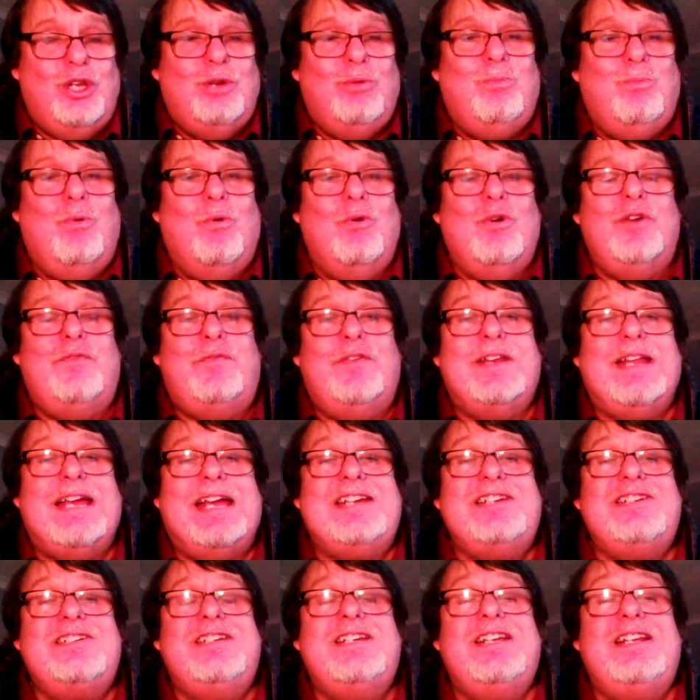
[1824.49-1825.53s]
Wolf had
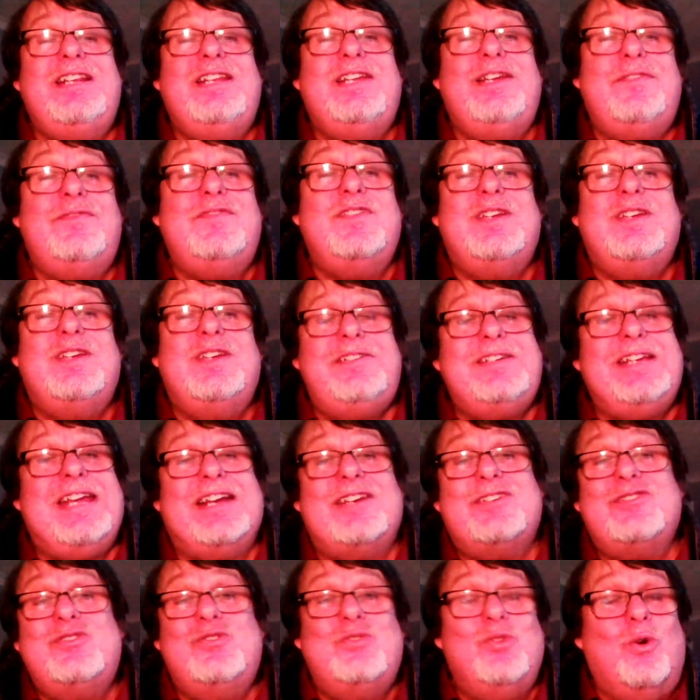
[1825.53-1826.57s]
actually lived
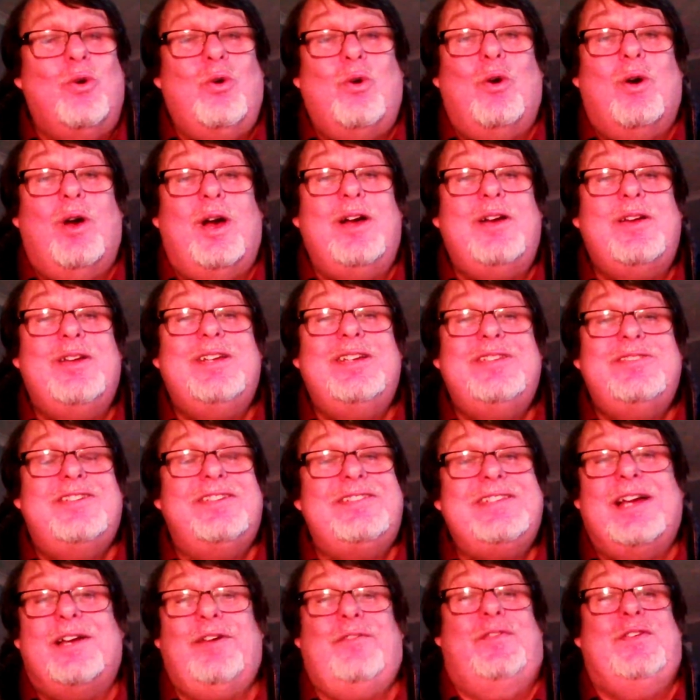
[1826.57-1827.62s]
next door to
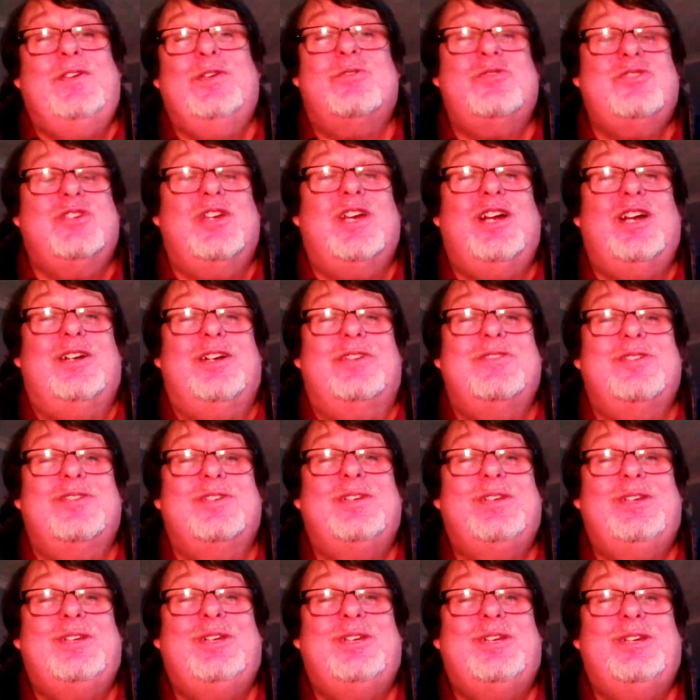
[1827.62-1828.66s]
Dutfield Yard,
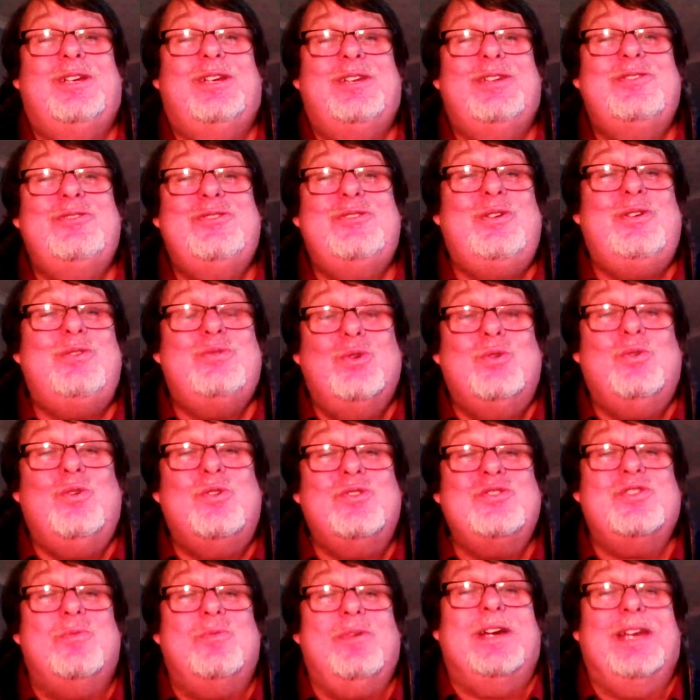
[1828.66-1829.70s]
2
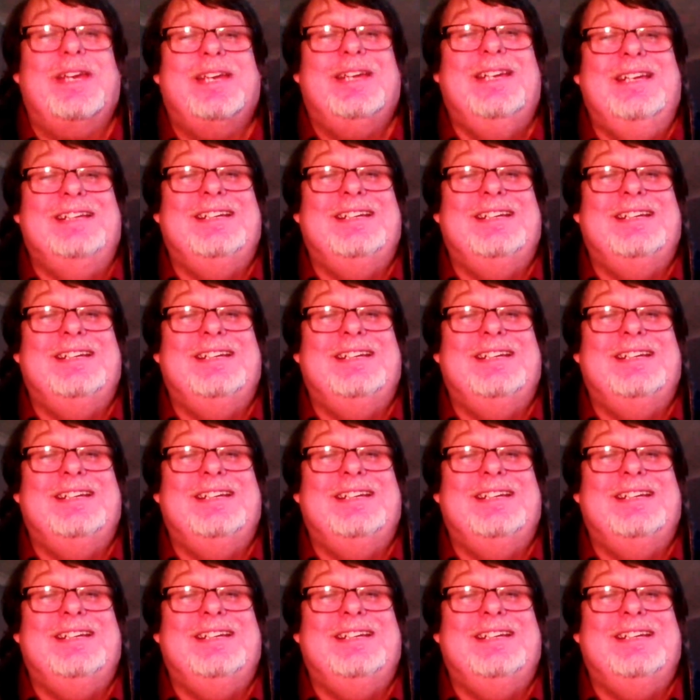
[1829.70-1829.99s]
doors away.